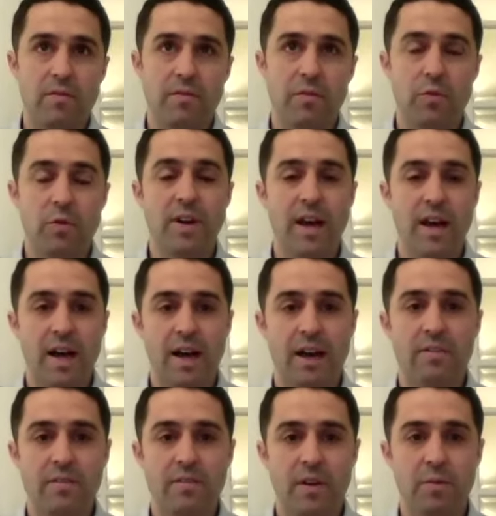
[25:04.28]
four and a
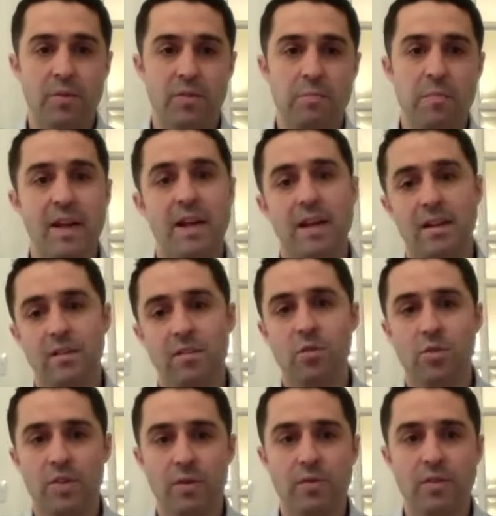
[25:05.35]
half. It was May
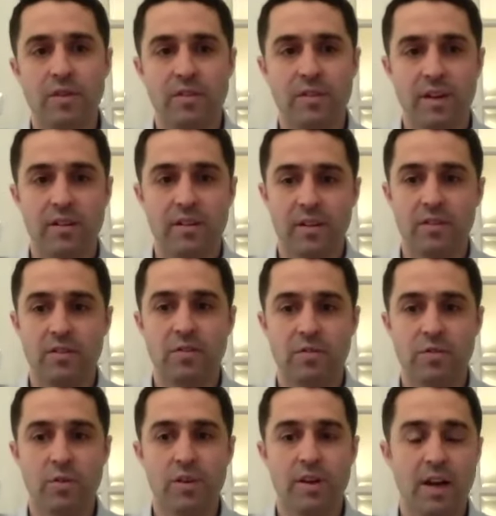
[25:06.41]
2016, so
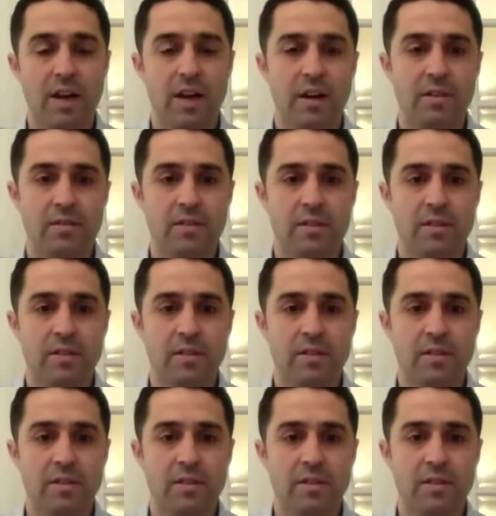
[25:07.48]
four and a half.